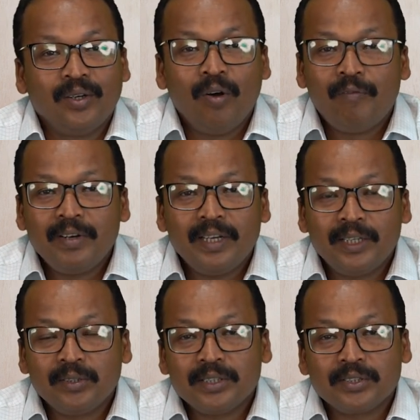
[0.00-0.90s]
Open
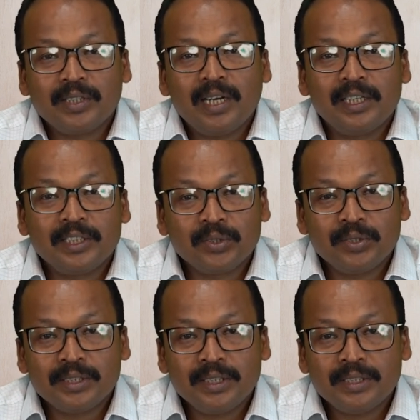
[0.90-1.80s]
educational
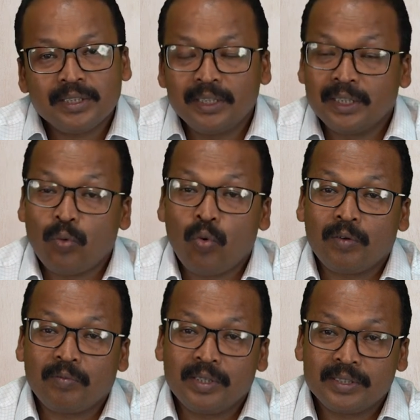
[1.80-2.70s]
resources in the
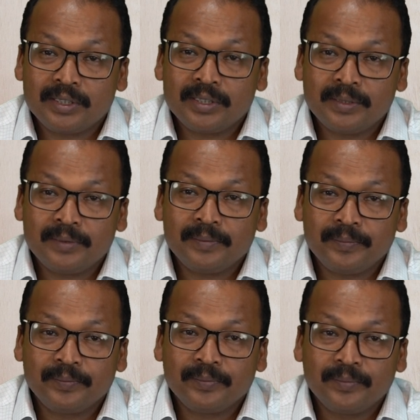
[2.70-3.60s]
workplace.
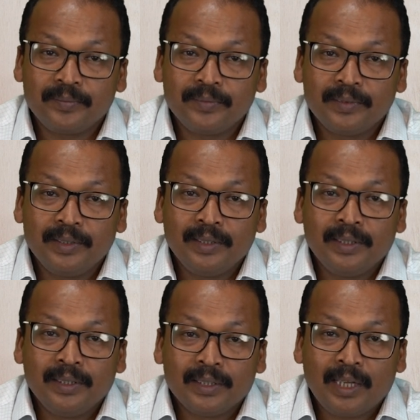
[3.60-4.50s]

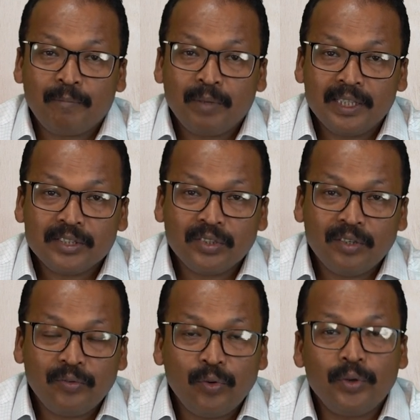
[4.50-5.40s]
The application
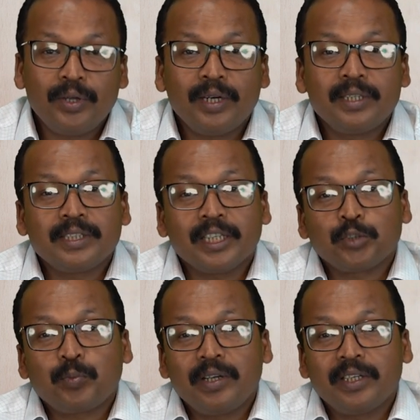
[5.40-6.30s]
of OER is
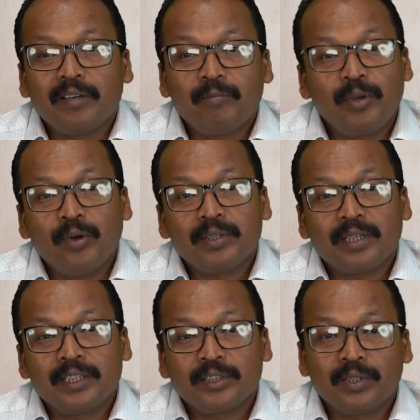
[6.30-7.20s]
expanding beyond
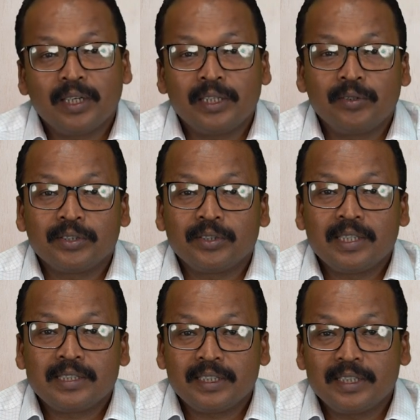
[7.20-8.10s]
traditional educational
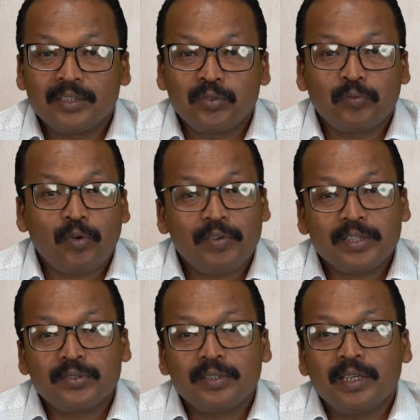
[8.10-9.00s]
settings to
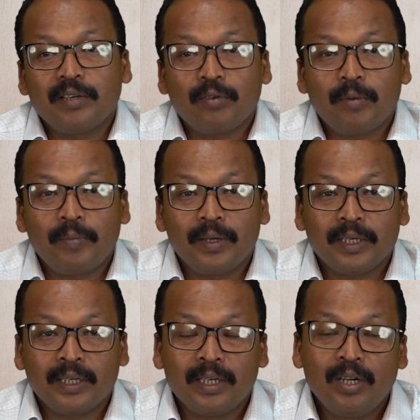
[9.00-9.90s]
professional development
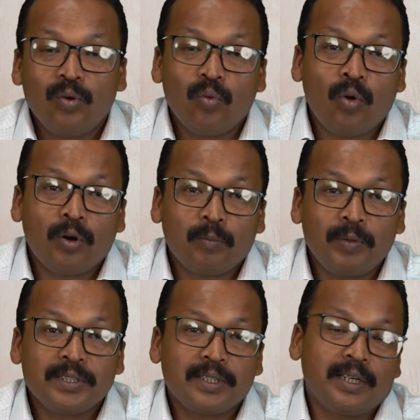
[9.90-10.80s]
and
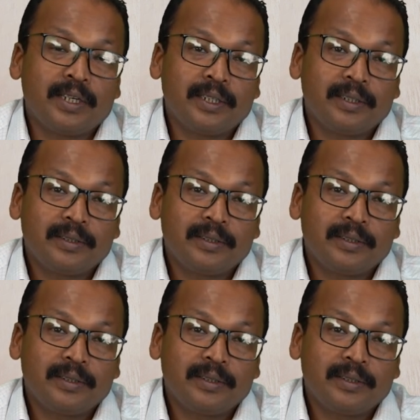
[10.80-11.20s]
workplace learning.